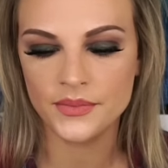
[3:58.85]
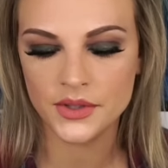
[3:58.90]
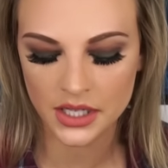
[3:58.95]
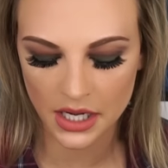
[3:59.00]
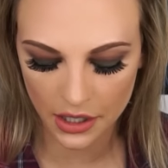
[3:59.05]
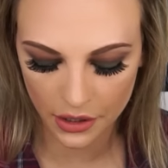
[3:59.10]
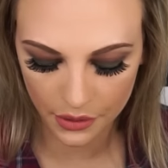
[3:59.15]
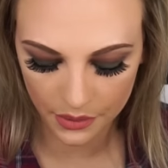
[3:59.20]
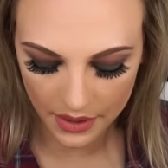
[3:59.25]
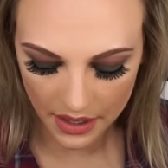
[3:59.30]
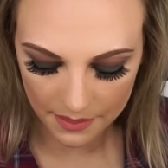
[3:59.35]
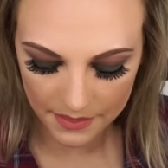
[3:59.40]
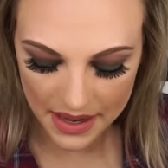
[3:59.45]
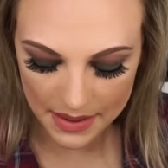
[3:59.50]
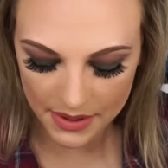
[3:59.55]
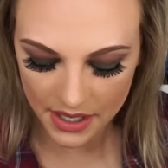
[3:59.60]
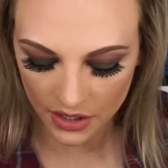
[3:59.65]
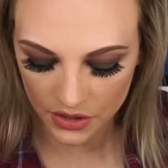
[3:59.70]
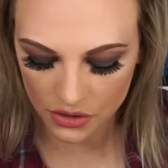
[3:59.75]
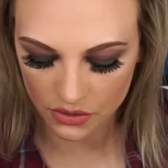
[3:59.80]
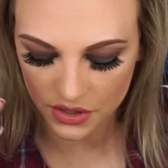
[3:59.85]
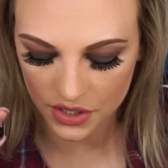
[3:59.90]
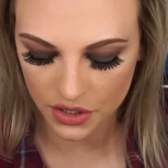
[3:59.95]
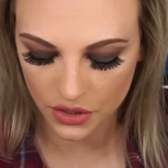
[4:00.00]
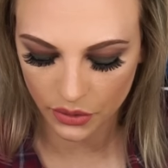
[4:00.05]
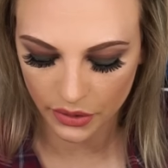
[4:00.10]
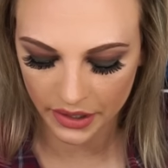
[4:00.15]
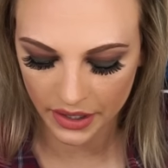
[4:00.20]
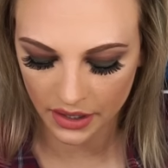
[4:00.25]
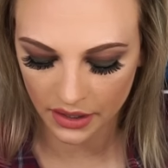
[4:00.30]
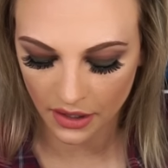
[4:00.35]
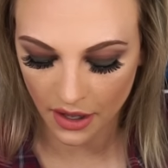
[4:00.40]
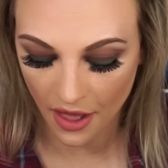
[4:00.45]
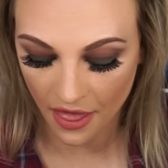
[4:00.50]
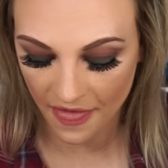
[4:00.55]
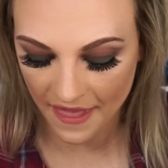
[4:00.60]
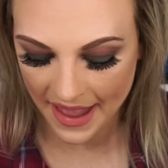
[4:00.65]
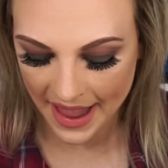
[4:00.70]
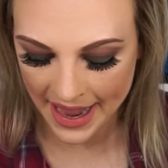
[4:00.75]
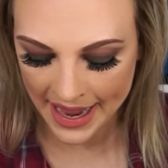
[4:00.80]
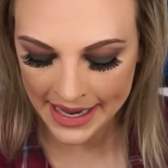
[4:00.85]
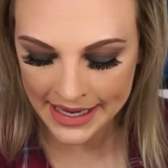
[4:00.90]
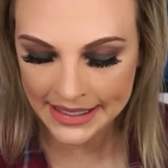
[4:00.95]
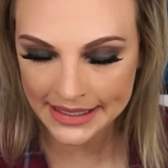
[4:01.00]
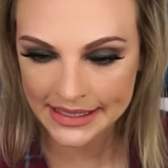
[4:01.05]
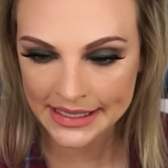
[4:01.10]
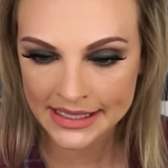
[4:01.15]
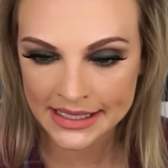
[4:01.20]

So maybe I'll do a tutorial on that.